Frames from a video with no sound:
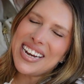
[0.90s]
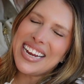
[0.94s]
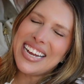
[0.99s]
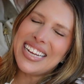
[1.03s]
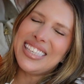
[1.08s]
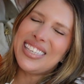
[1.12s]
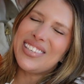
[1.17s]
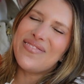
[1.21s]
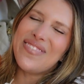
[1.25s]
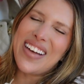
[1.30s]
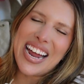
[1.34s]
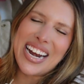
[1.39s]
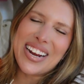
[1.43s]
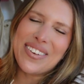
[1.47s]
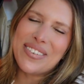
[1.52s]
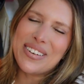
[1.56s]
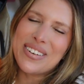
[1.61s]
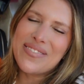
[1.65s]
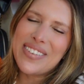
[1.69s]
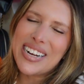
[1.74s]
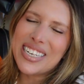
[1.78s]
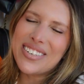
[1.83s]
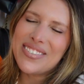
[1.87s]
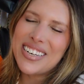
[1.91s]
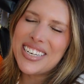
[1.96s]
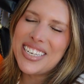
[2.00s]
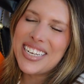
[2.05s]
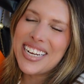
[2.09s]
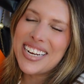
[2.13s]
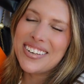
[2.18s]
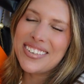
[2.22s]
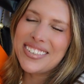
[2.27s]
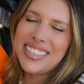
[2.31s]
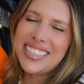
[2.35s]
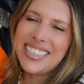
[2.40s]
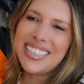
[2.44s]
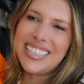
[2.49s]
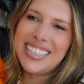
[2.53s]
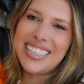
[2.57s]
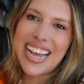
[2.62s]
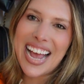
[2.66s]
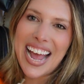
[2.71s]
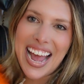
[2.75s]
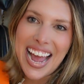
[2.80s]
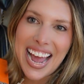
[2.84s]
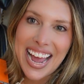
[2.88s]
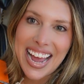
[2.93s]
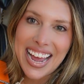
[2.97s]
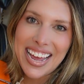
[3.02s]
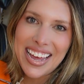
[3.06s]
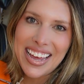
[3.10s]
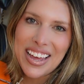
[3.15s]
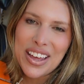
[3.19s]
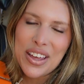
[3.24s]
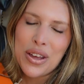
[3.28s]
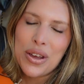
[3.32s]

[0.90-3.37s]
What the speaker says: it's Maddie. Welcome back to my channel. Today